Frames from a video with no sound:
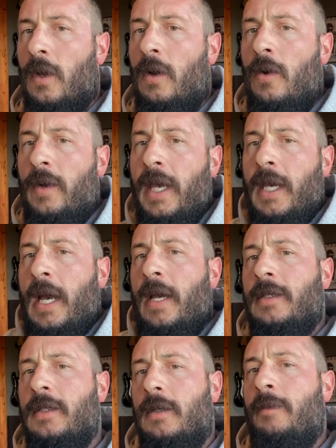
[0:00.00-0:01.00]
Okay
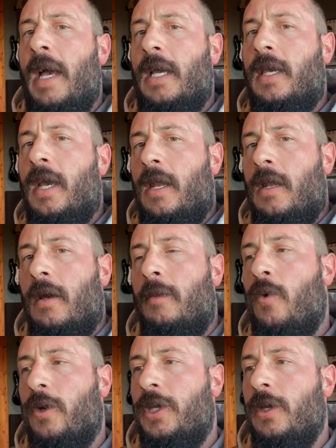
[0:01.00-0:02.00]
guys, back again,
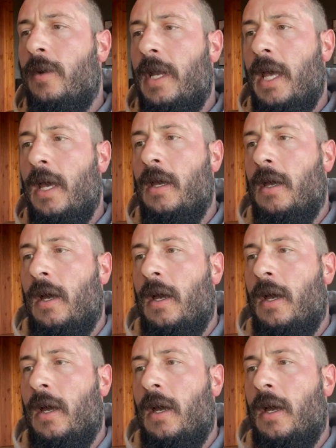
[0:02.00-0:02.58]
more Q and A.